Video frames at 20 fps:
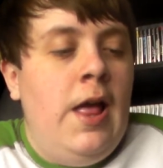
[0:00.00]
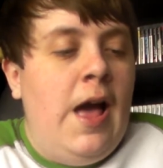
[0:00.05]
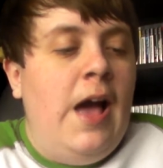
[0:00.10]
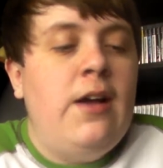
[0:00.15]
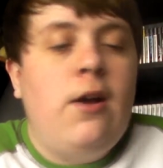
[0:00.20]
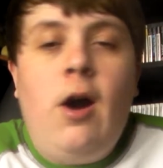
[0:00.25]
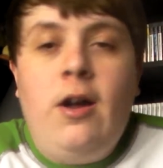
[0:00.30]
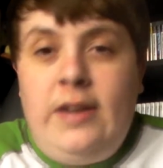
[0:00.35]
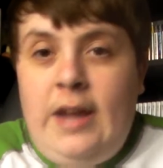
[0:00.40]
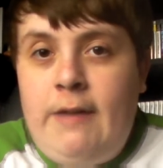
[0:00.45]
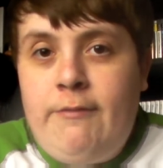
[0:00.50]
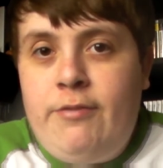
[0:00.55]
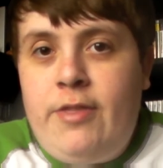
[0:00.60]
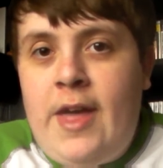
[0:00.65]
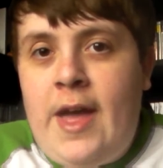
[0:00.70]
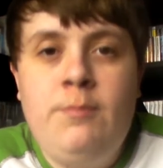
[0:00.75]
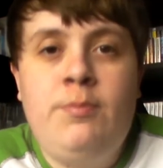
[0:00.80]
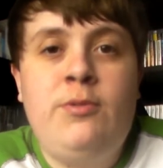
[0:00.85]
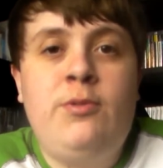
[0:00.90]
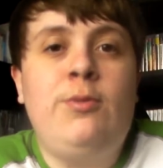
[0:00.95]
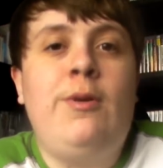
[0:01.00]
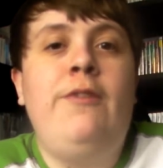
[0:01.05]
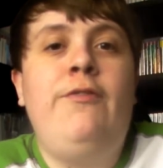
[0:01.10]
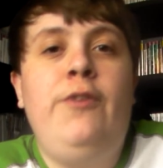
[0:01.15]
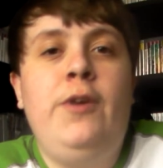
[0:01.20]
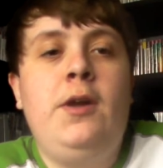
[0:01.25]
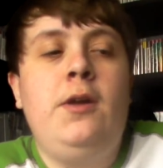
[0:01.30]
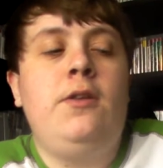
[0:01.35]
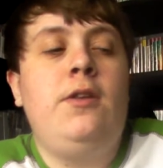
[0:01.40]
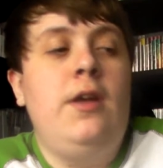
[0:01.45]
I can't have that, so I
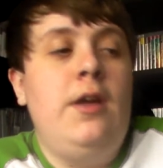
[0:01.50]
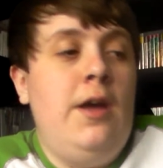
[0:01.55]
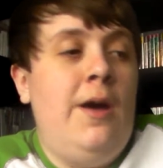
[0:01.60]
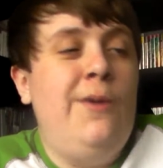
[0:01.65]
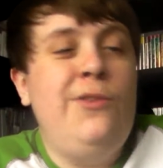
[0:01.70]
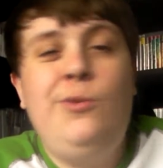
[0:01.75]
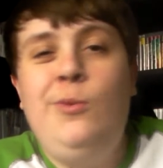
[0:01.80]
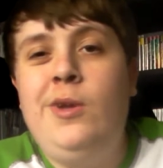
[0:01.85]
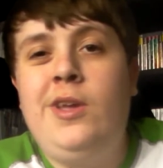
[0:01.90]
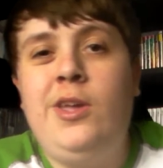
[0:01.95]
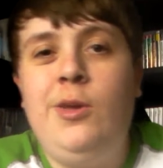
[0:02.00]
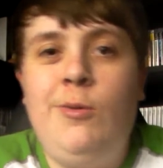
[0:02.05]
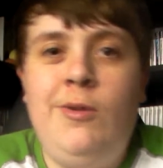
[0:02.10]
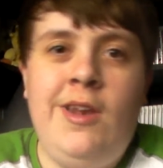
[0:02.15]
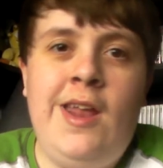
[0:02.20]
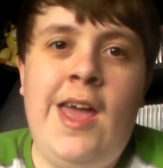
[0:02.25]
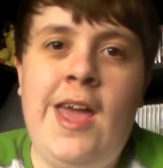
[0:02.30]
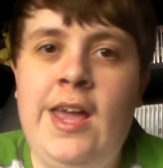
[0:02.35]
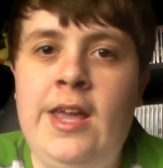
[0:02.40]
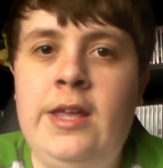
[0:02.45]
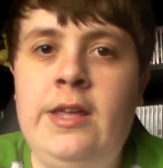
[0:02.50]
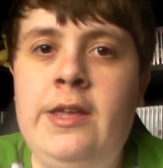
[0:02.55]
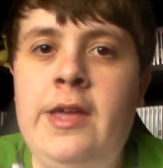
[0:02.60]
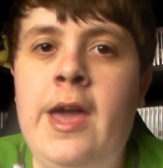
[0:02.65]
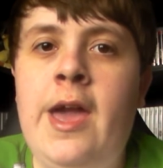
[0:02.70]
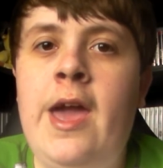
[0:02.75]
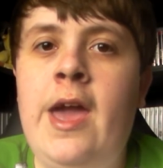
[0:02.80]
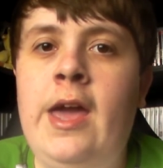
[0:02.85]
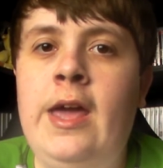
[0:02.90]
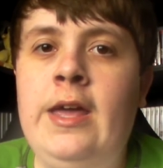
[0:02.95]
figured I'll do a Q&A.
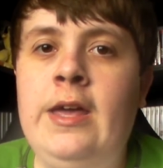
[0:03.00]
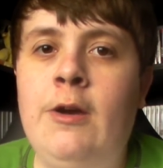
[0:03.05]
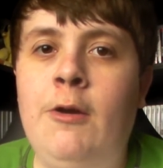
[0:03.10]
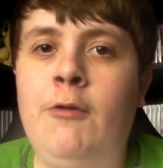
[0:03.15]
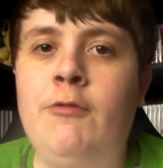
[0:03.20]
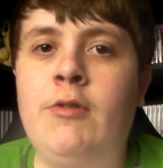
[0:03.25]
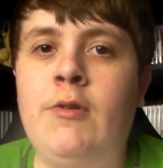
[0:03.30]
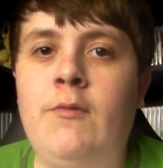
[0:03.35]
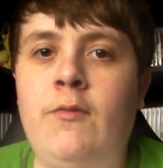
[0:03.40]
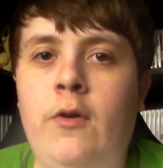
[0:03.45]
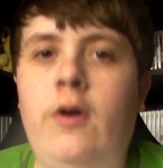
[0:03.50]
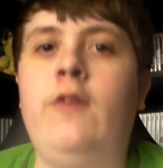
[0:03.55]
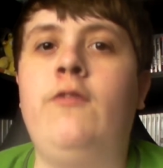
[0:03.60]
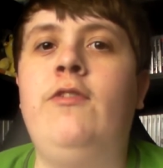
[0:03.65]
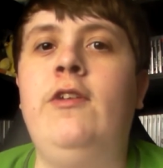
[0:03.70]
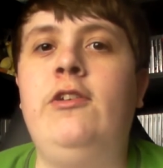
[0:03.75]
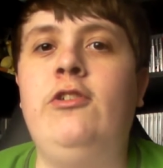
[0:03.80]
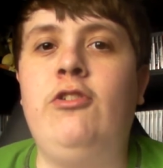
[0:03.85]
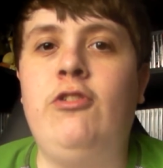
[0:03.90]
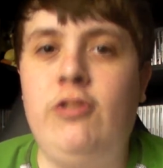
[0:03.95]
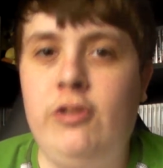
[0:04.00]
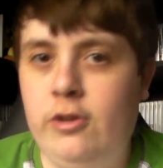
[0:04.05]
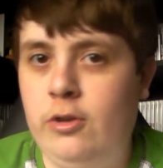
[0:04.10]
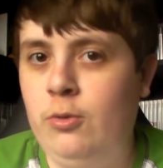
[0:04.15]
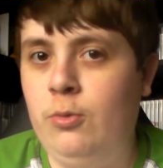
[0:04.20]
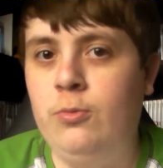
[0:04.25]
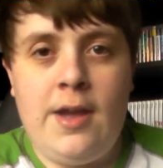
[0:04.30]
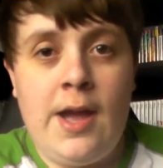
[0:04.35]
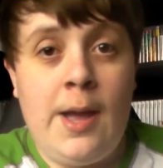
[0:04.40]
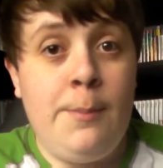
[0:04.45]
Yay, over on Farfetch'd
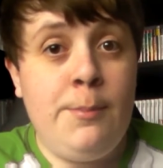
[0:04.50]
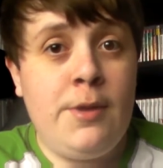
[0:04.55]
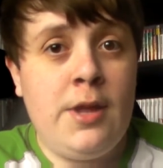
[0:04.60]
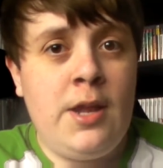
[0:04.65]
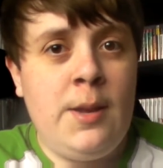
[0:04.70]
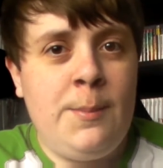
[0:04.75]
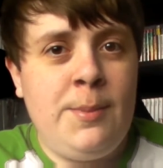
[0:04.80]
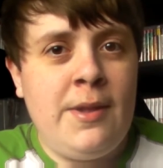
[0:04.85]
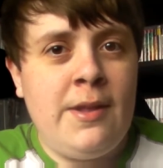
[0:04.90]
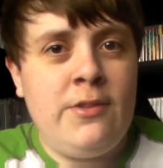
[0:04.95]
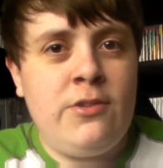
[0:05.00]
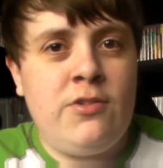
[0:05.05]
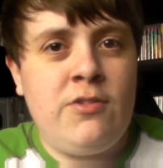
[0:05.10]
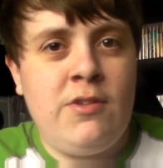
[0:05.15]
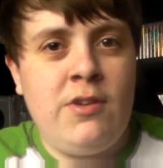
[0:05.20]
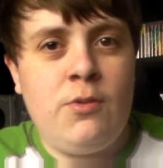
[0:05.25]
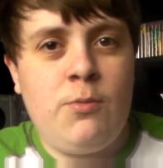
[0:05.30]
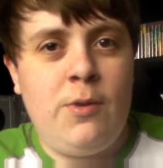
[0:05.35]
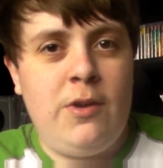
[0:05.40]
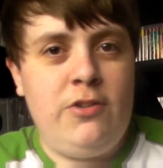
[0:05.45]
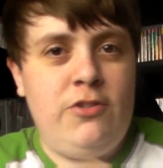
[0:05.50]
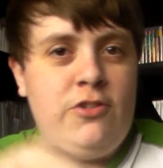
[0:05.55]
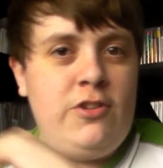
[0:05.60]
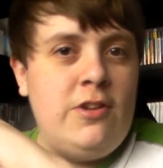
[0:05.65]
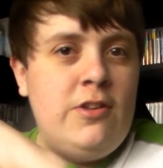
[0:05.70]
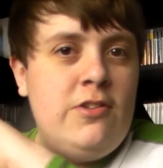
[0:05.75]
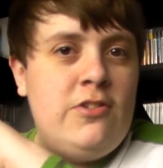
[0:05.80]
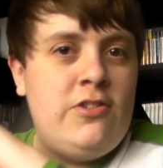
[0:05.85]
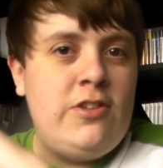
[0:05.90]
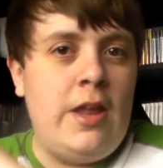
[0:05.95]
2. I'm going to be answering
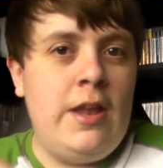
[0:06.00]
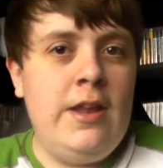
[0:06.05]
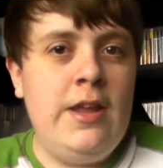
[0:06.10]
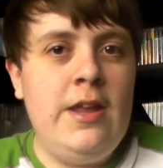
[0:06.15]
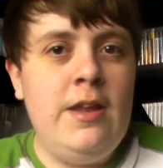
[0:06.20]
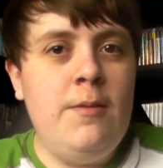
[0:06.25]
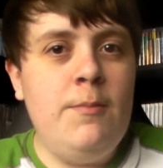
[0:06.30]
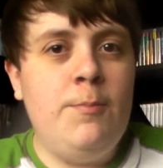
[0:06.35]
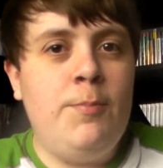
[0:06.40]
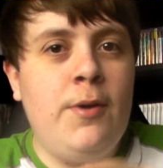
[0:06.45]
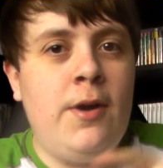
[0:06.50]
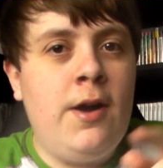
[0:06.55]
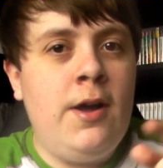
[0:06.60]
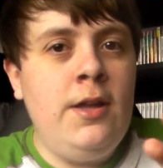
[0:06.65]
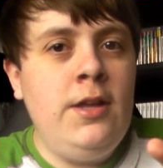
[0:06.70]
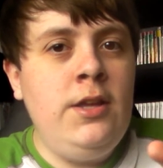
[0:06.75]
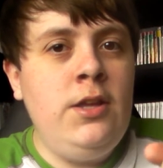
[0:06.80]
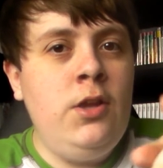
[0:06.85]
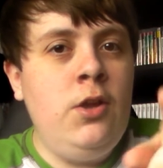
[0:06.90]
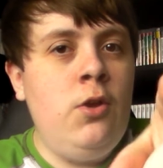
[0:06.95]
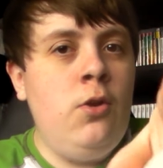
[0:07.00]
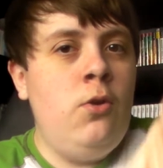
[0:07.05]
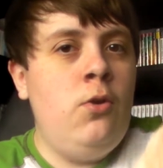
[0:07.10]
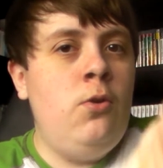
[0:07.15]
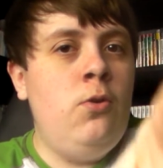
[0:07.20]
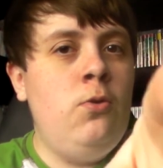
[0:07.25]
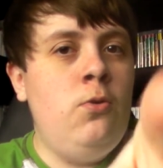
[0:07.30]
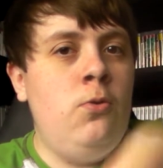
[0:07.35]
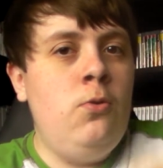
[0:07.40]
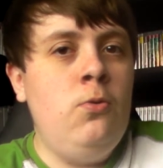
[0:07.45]
questions sent in by
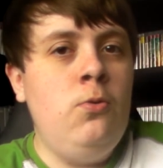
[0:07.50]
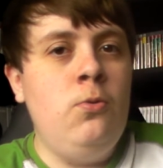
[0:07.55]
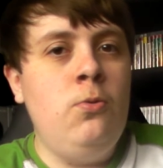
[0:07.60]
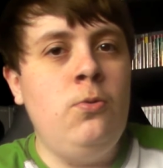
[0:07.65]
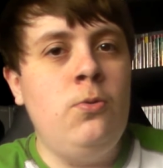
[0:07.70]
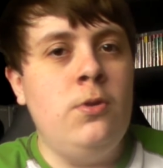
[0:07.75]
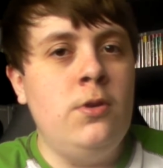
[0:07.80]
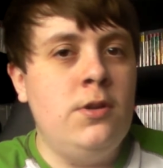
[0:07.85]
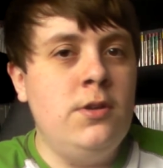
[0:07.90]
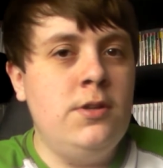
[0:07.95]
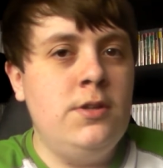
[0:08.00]
you.